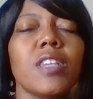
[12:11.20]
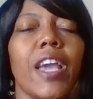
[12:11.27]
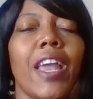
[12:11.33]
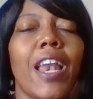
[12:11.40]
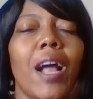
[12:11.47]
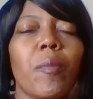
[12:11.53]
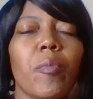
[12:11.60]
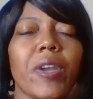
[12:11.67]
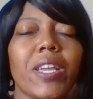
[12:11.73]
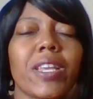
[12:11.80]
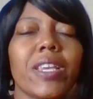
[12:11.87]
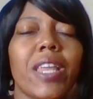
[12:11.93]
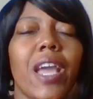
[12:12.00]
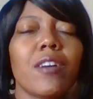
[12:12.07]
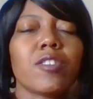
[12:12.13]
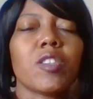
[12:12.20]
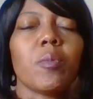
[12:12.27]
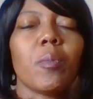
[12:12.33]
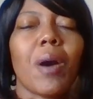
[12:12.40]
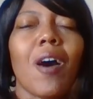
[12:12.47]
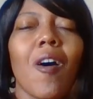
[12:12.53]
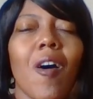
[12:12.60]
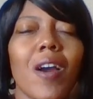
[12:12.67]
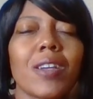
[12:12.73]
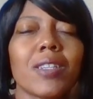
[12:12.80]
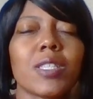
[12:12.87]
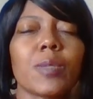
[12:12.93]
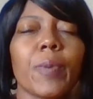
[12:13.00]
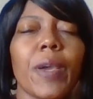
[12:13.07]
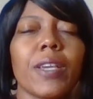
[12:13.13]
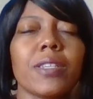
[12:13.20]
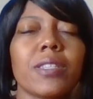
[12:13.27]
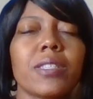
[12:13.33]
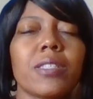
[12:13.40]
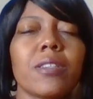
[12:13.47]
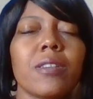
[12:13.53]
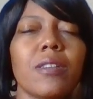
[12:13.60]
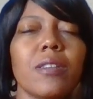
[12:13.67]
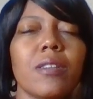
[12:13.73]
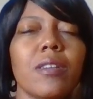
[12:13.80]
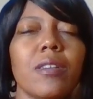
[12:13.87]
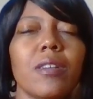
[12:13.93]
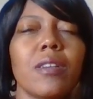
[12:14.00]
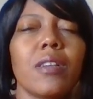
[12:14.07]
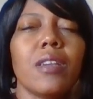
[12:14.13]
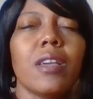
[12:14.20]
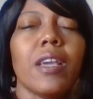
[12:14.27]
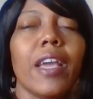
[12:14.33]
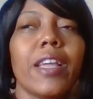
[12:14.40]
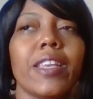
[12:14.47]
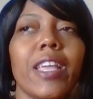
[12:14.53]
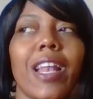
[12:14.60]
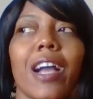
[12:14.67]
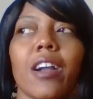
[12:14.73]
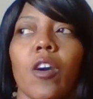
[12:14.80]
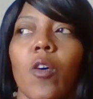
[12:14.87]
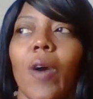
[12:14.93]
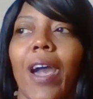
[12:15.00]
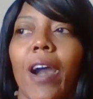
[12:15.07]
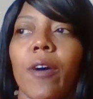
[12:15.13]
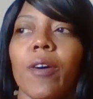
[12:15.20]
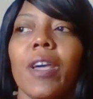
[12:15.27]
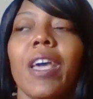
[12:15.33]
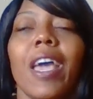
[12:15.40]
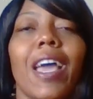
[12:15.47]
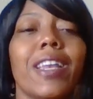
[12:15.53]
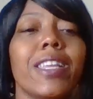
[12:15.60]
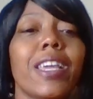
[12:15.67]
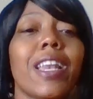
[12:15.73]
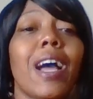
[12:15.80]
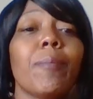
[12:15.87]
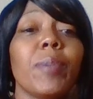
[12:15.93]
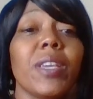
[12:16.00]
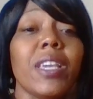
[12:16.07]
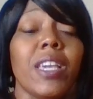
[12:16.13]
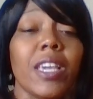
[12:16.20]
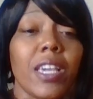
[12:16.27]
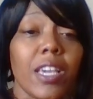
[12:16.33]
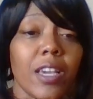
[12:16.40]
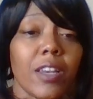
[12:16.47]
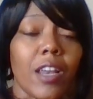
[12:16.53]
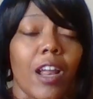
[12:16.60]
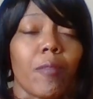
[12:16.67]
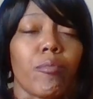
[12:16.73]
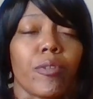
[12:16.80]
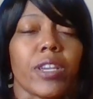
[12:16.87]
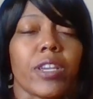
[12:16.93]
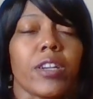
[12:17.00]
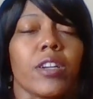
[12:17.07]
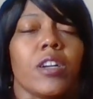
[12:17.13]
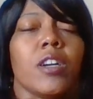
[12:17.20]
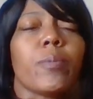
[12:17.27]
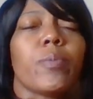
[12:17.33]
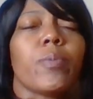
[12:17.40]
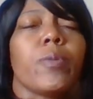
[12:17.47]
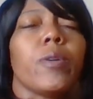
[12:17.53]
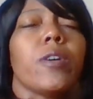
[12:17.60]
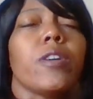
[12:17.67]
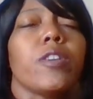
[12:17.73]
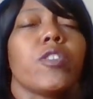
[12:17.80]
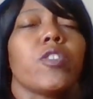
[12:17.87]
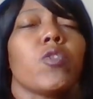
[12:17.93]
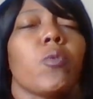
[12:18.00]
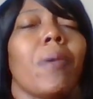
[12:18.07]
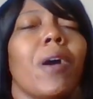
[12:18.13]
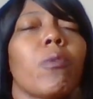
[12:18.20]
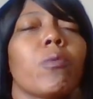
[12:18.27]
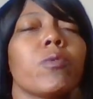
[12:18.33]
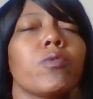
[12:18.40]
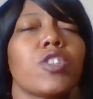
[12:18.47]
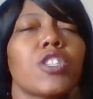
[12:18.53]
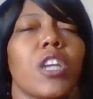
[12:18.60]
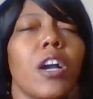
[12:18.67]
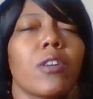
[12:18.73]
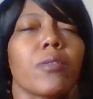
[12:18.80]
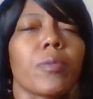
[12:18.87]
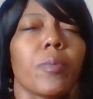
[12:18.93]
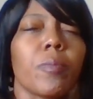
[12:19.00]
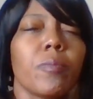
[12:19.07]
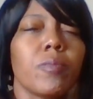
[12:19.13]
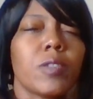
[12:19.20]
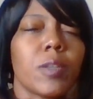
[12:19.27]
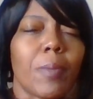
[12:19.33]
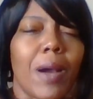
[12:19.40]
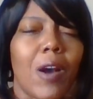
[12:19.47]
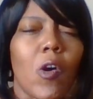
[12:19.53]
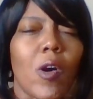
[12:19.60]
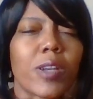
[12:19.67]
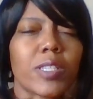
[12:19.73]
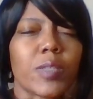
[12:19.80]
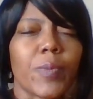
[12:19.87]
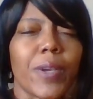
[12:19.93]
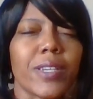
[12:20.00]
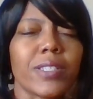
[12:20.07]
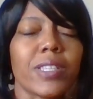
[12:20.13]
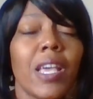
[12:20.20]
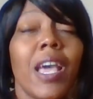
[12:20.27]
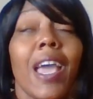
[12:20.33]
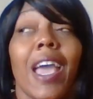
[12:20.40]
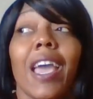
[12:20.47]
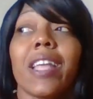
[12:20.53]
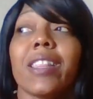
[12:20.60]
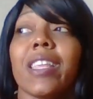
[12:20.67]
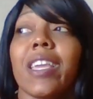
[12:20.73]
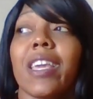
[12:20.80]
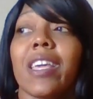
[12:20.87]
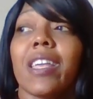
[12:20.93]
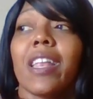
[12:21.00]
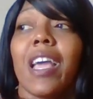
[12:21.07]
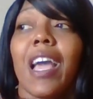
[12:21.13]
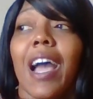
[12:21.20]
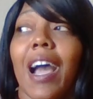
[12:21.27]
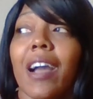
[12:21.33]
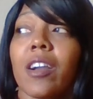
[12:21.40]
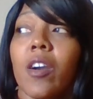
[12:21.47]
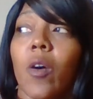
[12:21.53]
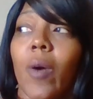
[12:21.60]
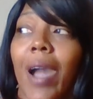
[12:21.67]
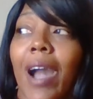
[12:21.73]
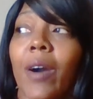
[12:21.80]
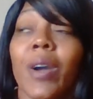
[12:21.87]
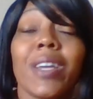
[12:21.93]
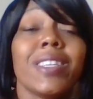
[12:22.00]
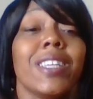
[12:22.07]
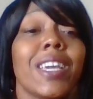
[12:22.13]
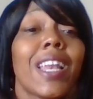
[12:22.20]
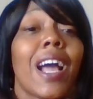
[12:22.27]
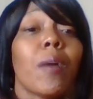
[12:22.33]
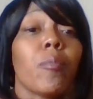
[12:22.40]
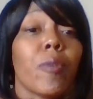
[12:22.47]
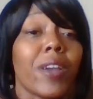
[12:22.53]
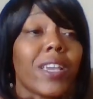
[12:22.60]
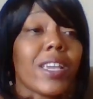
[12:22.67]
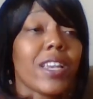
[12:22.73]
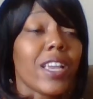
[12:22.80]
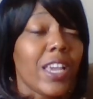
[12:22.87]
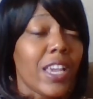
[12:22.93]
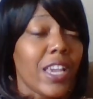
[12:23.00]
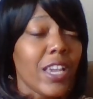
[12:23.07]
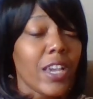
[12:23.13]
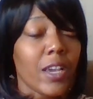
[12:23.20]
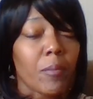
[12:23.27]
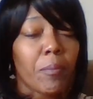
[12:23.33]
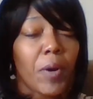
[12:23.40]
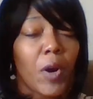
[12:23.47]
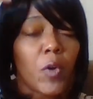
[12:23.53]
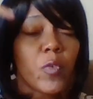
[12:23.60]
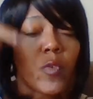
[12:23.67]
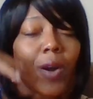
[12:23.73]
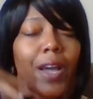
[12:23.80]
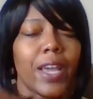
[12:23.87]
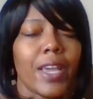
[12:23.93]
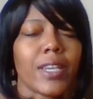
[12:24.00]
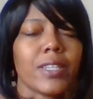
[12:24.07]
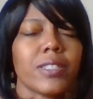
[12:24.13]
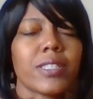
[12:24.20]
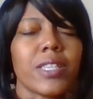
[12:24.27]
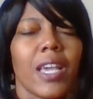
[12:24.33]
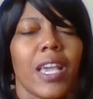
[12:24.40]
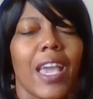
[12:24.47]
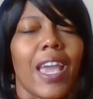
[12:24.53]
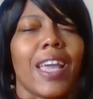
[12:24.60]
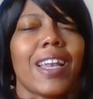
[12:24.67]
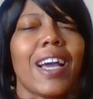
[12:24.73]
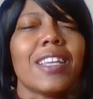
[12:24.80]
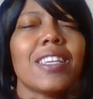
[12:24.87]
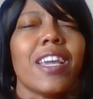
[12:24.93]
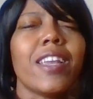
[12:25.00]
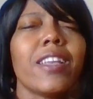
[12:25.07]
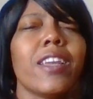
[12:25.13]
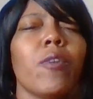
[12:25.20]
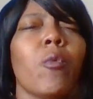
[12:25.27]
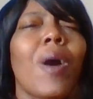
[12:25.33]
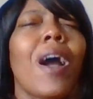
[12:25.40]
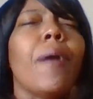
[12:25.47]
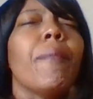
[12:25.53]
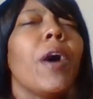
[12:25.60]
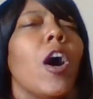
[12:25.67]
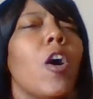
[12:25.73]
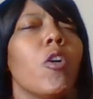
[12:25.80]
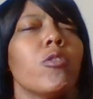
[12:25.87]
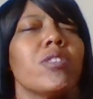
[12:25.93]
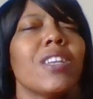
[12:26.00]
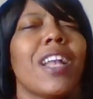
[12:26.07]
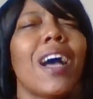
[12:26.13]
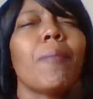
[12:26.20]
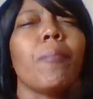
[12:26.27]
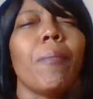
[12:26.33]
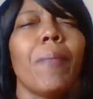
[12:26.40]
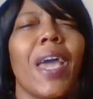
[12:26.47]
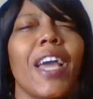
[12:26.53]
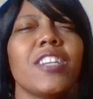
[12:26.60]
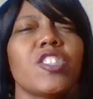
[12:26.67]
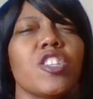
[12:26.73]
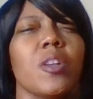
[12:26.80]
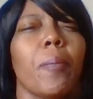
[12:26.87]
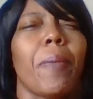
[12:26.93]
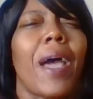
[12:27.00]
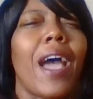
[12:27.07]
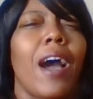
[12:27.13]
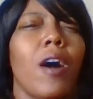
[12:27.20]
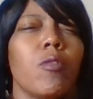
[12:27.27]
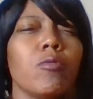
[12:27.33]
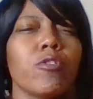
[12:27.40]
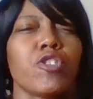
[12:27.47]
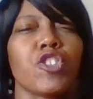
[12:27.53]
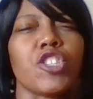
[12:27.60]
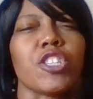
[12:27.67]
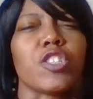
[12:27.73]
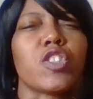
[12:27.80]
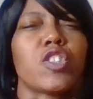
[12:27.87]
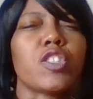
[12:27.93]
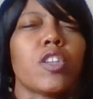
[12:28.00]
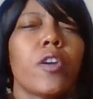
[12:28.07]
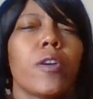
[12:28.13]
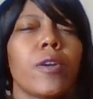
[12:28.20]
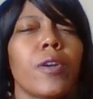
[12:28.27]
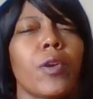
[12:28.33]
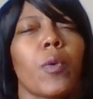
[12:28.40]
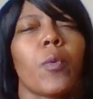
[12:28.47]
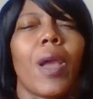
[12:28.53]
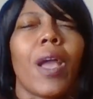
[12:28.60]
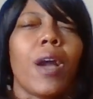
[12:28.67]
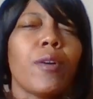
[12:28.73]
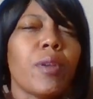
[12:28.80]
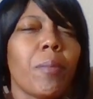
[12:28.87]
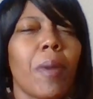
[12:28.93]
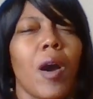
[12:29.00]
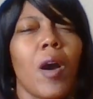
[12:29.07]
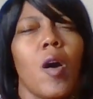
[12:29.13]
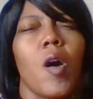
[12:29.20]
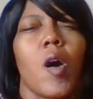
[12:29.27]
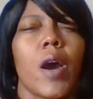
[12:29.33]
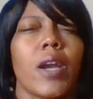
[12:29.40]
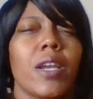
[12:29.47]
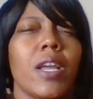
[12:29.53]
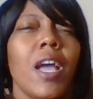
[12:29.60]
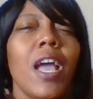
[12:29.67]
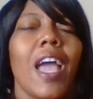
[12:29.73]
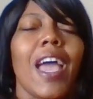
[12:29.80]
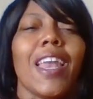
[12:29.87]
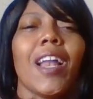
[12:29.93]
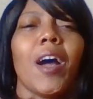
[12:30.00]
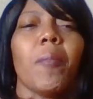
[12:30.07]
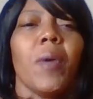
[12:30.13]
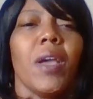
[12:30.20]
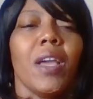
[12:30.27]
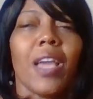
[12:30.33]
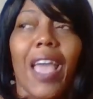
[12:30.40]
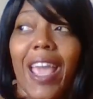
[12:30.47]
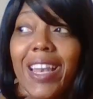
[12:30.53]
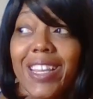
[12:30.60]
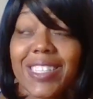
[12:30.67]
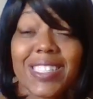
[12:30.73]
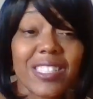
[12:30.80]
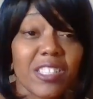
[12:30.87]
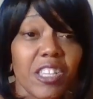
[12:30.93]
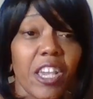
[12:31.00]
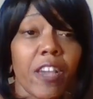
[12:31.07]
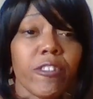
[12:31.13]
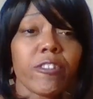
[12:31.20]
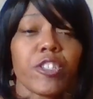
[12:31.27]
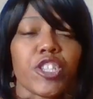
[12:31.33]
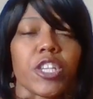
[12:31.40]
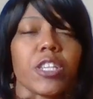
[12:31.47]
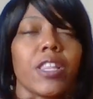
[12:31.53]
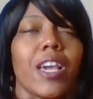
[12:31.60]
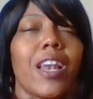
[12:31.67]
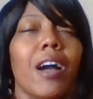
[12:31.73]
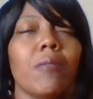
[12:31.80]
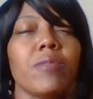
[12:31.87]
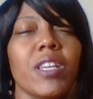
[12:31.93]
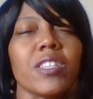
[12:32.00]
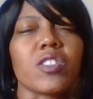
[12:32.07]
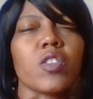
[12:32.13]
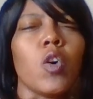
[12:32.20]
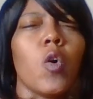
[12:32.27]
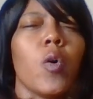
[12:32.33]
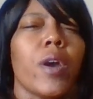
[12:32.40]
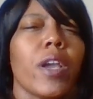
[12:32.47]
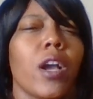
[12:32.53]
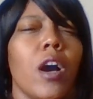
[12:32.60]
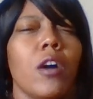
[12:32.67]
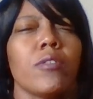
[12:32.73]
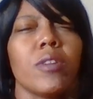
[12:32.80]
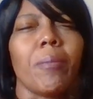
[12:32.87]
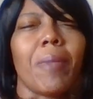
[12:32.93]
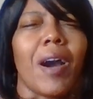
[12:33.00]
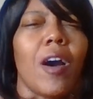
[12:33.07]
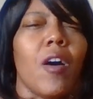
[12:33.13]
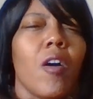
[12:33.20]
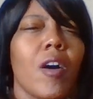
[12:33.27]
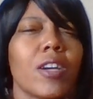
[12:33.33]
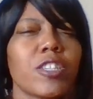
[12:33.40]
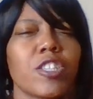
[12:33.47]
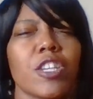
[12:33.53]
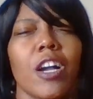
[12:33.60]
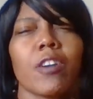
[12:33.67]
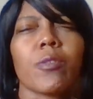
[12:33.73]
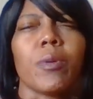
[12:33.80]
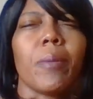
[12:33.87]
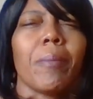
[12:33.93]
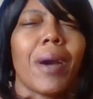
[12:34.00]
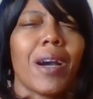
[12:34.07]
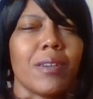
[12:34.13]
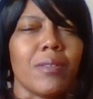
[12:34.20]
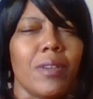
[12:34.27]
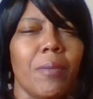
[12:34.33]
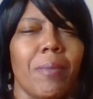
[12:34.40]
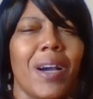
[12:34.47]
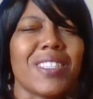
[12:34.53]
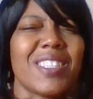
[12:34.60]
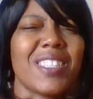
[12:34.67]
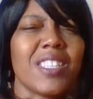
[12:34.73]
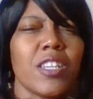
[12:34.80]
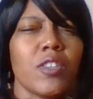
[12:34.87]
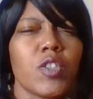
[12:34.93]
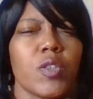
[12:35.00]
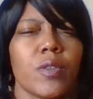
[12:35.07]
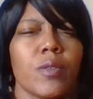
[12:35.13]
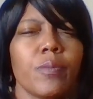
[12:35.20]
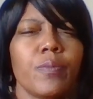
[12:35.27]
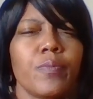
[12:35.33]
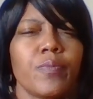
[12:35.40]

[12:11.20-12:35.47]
and I bring it down to my heart space, and then I go out. And then I be in and I bring it up through my root chakra to my heart space. And then I go out. Then I bring it in both ways, and I let it, while I'm holding, I imagine the power is just stirring around in my heart, and this is energy that's going on in my heart chakra, in my center.